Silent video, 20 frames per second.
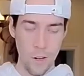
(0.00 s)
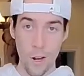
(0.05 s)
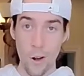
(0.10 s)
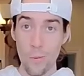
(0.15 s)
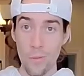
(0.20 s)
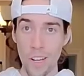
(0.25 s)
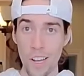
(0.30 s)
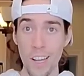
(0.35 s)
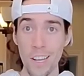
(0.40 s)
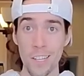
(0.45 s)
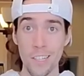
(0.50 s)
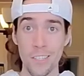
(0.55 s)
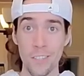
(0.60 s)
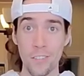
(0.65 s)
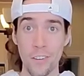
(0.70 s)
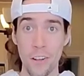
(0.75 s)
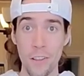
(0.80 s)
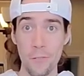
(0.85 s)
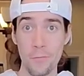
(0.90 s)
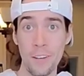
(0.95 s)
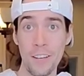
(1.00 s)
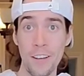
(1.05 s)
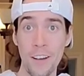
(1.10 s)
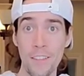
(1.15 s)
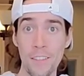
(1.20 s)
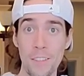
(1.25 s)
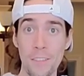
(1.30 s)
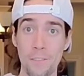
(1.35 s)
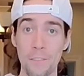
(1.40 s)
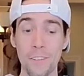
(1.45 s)
Okay, so now that we
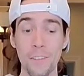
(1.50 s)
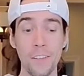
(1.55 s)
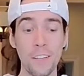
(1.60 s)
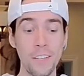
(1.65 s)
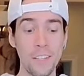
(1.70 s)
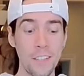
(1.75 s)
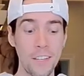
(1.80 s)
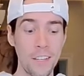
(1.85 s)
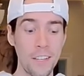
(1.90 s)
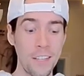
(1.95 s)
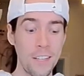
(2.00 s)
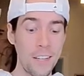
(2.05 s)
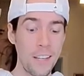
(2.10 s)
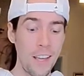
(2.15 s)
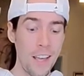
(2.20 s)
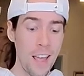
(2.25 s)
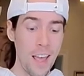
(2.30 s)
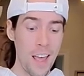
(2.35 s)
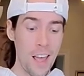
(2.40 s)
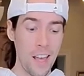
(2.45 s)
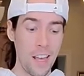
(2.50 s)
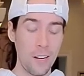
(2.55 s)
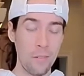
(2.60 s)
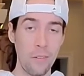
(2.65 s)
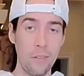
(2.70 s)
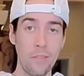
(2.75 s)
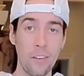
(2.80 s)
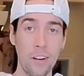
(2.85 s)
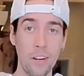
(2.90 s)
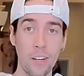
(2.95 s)
got the filling done and
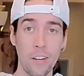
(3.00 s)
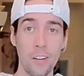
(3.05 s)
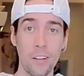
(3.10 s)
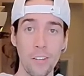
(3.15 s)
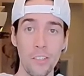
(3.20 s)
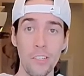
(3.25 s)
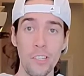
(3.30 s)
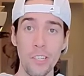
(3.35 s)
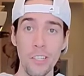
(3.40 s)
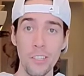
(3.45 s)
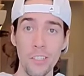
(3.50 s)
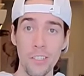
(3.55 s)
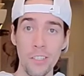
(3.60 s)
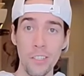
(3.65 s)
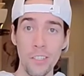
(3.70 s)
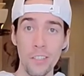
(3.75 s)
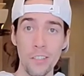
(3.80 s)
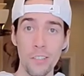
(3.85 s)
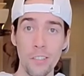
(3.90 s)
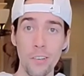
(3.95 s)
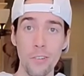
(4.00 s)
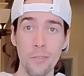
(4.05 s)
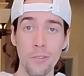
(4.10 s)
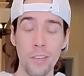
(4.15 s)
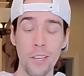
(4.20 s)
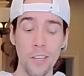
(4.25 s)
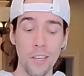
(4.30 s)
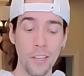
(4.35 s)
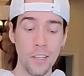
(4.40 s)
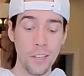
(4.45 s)
we've got our chia seeds
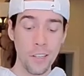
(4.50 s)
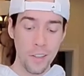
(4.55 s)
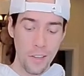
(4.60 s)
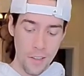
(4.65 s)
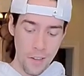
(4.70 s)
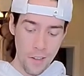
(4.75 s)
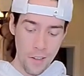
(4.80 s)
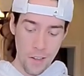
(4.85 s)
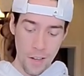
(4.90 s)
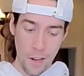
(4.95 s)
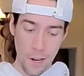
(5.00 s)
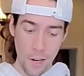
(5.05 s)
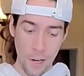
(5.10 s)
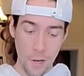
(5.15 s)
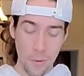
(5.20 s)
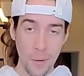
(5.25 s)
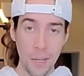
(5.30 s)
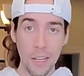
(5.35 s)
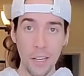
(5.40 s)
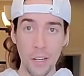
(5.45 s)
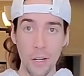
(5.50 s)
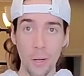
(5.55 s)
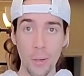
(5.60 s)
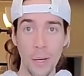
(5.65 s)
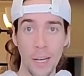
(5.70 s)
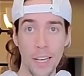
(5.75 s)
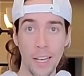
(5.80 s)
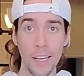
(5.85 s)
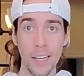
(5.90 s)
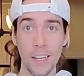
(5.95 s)
soaking, we can go
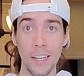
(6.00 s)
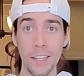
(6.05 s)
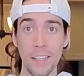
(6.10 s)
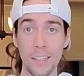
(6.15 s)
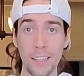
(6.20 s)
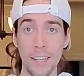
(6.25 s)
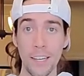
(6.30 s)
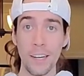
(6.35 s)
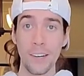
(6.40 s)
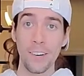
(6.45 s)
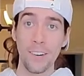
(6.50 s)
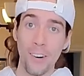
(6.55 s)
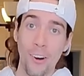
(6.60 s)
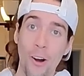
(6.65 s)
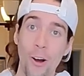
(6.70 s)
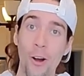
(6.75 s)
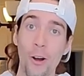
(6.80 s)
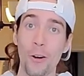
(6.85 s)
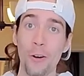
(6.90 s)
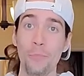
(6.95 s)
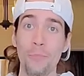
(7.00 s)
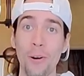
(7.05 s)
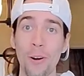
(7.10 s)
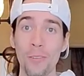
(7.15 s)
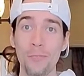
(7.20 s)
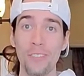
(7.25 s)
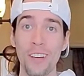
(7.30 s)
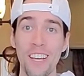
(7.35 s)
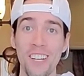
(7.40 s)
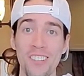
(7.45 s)
ahead and layer our
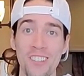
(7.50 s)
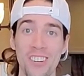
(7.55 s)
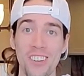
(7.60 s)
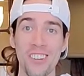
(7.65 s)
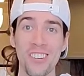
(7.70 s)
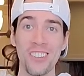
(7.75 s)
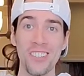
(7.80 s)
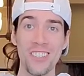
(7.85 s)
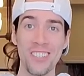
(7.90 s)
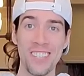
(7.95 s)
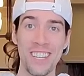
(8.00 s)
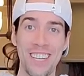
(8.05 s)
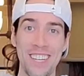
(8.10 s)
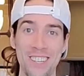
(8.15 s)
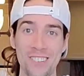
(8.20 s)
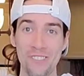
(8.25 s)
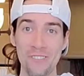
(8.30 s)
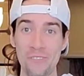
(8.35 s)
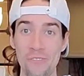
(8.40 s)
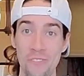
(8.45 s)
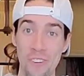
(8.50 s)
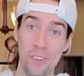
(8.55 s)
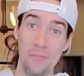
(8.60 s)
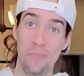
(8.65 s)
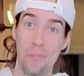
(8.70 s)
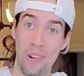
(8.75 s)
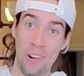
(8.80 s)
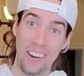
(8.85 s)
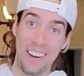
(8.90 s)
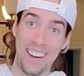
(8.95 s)
parfait jars and do the fun
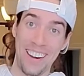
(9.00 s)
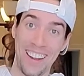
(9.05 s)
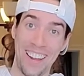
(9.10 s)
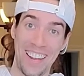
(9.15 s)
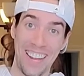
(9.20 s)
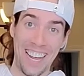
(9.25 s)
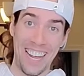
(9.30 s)
part.